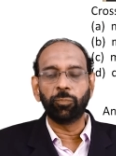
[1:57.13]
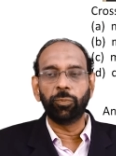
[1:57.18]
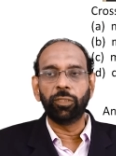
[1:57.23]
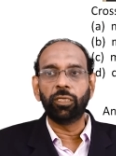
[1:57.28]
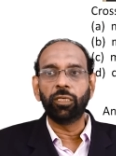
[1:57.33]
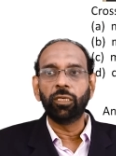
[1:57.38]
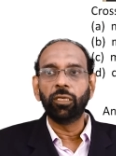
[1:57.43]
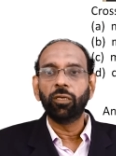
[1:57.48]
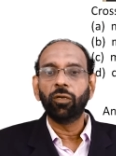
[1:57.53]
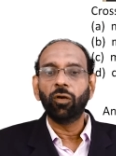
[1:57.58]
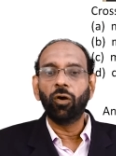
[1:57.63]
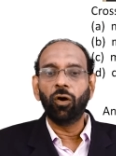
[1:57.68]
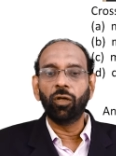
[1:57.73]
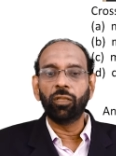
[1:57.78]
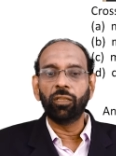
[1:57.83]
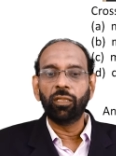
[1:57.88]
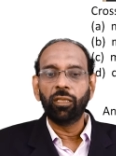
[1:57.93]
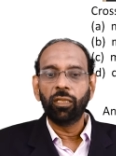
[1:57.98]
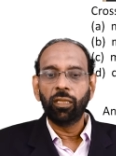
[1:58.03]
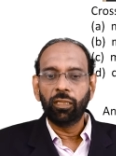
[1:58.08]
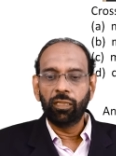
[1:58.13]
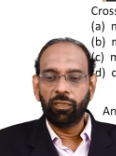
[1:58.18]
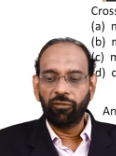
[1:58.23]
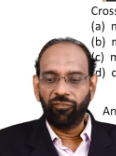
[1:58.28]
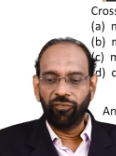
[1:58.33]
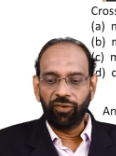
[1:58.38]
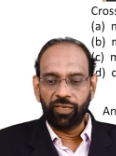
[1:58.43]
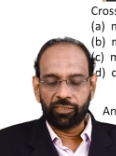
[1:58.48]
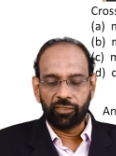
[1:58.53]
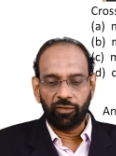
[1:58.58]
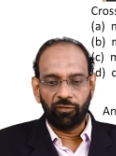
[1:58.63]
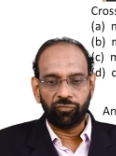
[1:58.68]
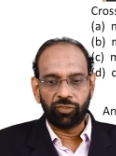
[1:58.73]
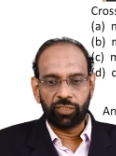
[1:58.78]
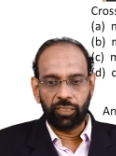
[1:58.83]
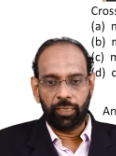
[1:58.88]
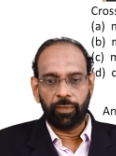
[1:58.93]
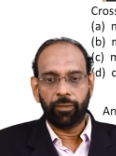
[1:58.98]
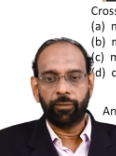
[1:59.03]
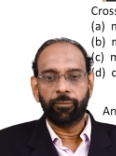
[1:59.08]
be on the face of
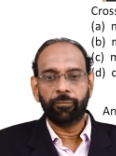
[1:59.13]
check.